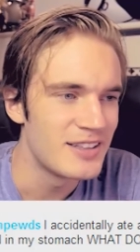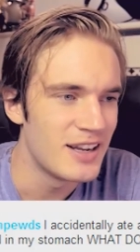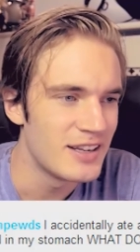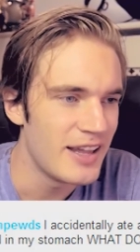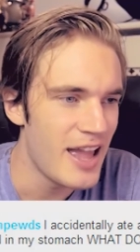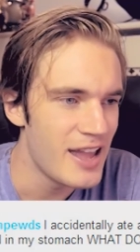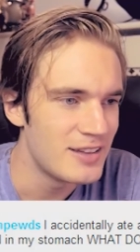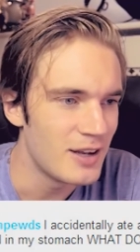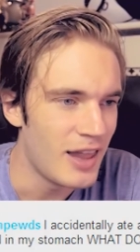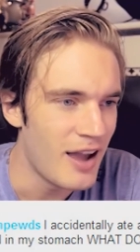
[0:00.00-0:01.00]
accidentally
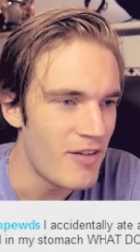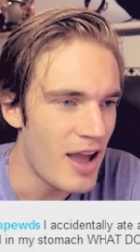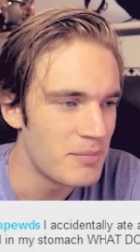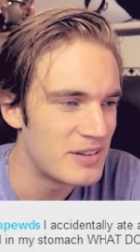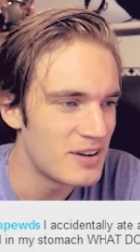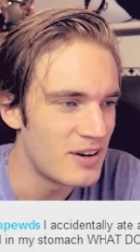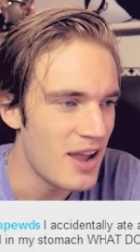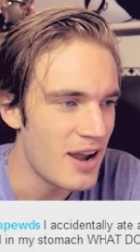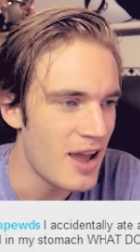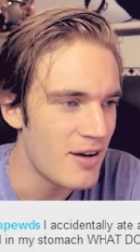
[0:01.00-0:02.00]
ate a live hamster
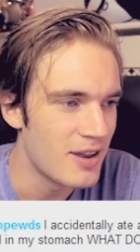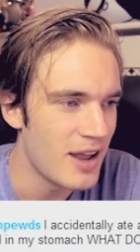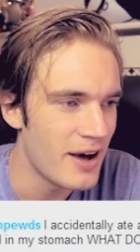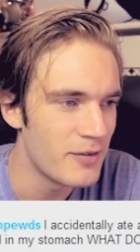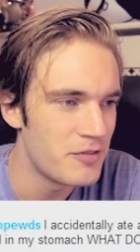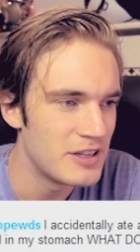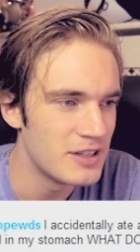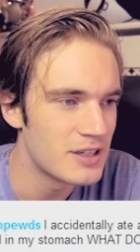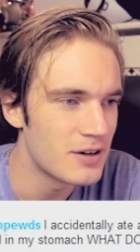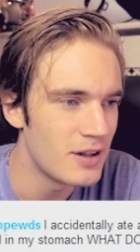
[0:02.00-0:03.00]
and I can now
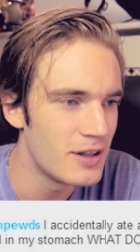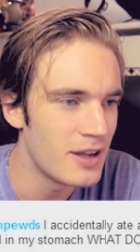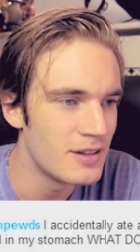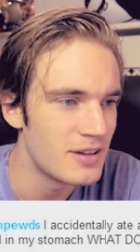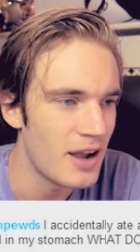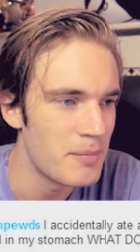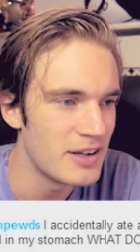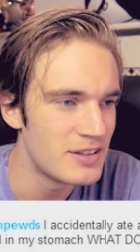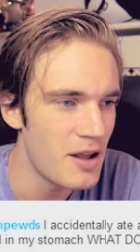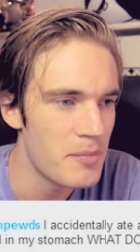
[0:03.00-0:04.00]
feel it crawling inside
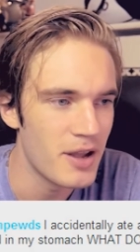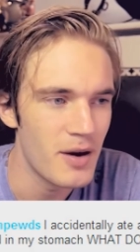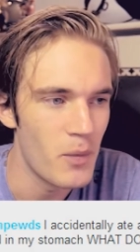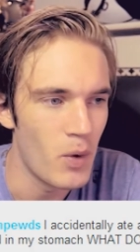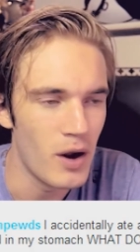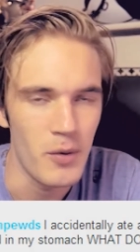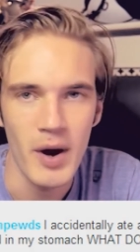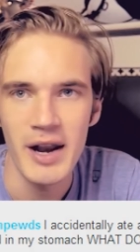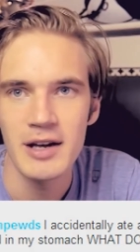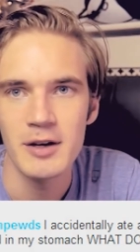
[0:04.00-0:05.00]
my stomach. What
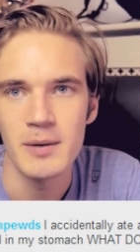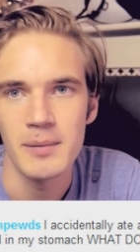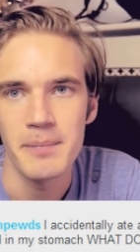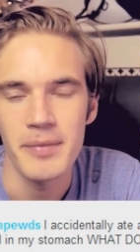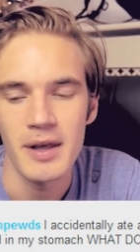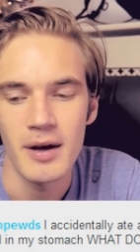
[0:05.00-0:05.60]
do I do?